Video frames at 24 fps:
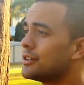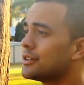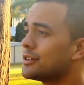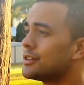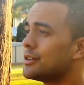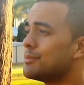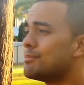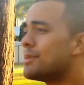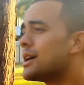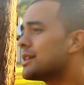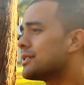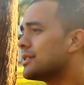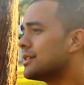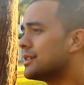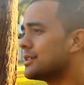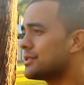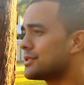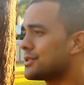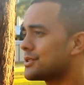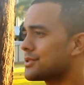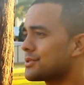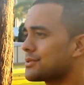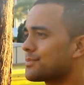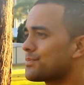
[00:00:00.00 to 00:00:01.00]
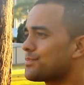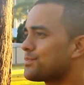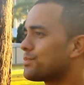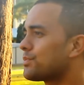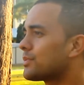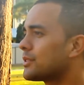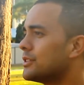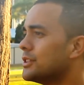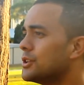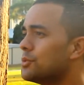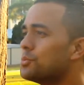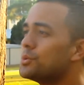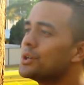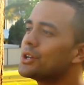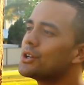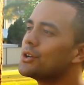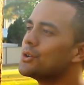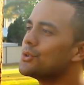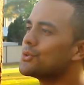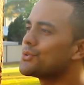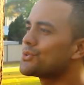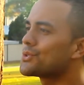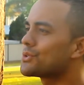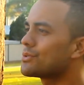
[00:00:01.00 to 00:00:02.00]
the motherless, the
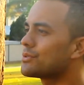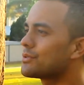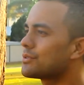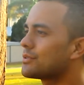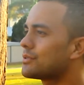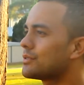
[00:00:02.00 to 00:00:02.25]
widows,